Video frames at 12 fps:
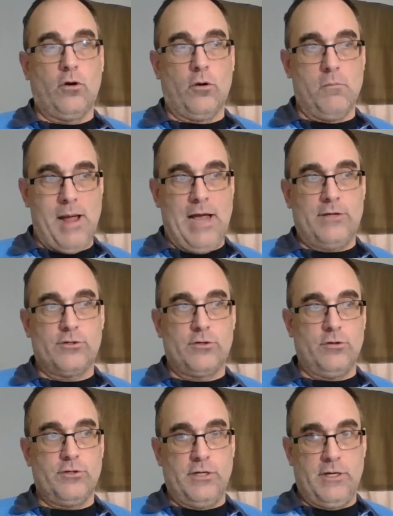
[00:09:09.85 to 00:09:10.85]
her
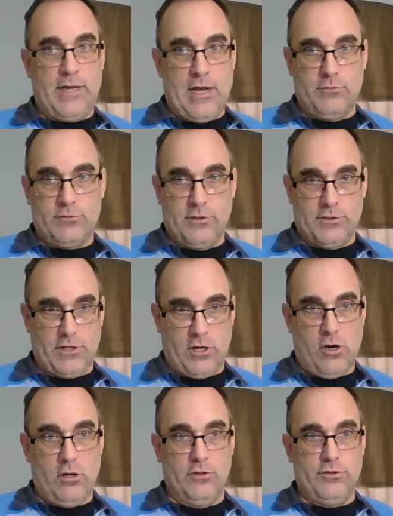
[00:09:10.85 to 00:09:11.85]
master's in counseling
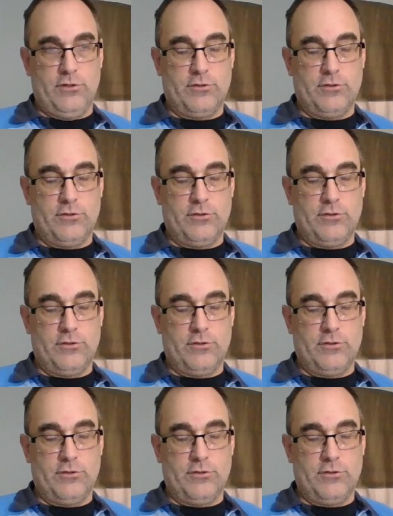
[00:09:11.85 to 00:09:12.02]
psychology.